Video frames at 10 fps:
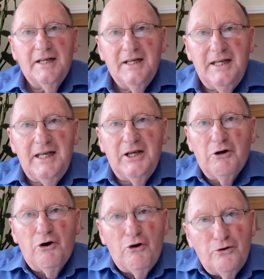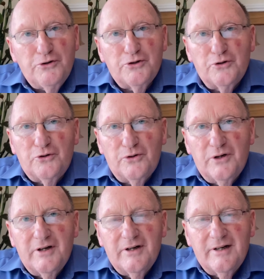he also
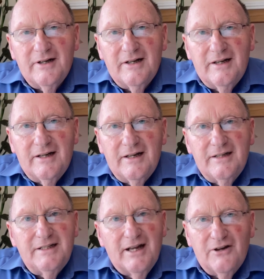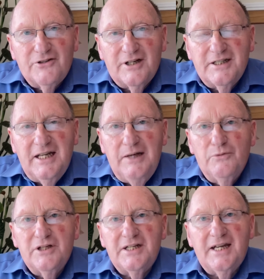tells us he
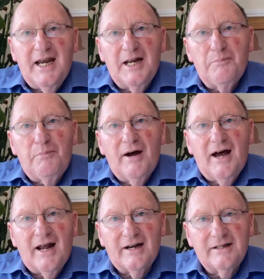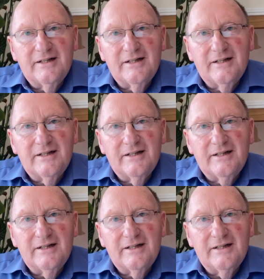was set apart